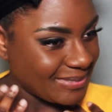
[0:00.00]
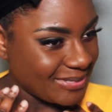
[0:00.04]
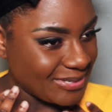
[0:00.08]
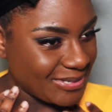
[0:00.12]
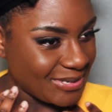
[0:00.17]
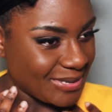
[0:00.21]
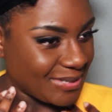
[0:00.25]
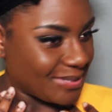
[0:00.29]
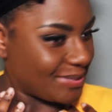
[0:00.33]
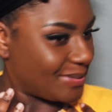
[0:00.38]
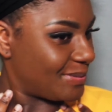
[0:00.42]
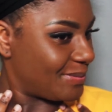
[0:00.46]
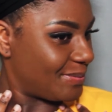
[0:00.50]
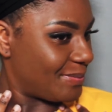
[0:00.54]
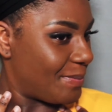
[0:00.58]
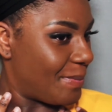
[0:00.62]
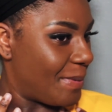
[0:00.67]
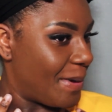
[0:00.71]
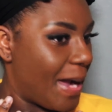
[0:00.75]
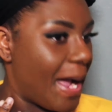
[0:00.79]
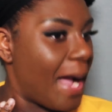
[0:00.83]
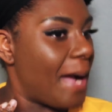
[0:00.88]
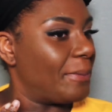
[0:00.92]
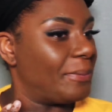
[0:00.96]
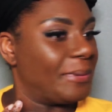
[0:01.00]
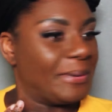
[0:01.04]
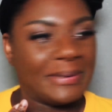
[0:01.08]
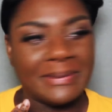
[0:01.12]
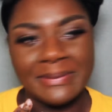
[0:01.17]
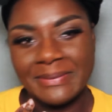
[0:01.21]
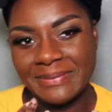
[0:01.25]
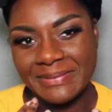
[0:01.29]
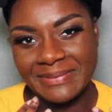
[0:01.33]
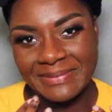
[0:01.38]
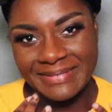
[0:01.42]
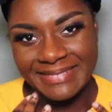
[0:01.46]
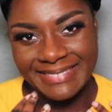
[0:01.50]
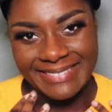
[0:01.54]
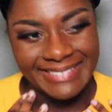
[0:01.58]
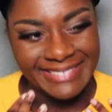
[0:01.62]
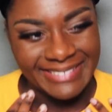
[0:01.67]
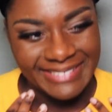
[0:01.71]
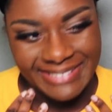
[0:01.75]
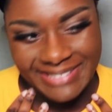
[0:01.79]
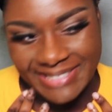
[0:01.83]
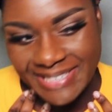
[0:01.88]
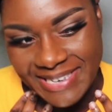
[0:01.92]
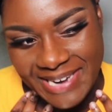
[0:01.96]
just popping.
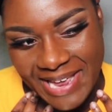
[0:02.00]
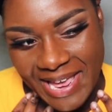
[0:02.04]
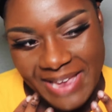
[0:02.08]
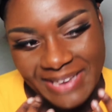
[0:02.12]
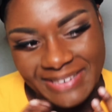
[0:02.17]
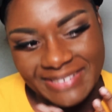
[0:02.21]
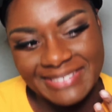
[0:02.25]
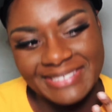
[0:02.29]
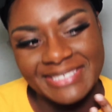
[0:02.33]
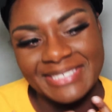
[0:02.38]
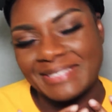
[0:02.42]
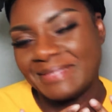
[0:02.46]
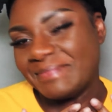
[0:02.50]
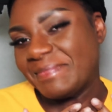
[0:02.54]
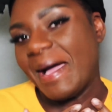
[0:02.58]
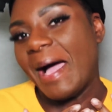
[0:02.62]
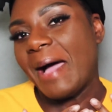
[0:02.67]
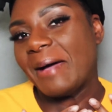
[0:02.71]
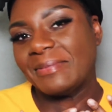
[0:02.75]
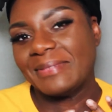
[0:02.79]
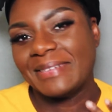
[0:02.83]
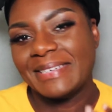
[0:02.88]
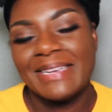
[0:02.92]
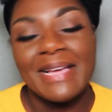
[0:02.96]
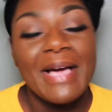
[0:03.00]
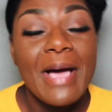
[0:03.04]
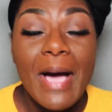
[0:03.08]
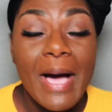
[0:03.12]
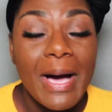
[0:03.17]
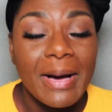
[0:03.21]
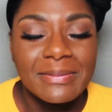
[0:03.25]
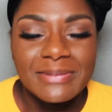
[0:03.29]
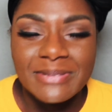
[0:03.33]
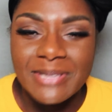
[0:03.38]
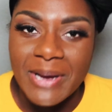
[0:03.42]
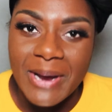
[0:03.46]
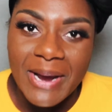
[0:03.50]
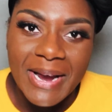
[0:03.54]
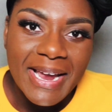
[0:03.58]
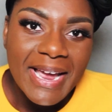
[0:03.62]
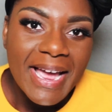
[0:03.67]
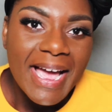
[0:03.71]
You see that? Just popping. I'm sorry.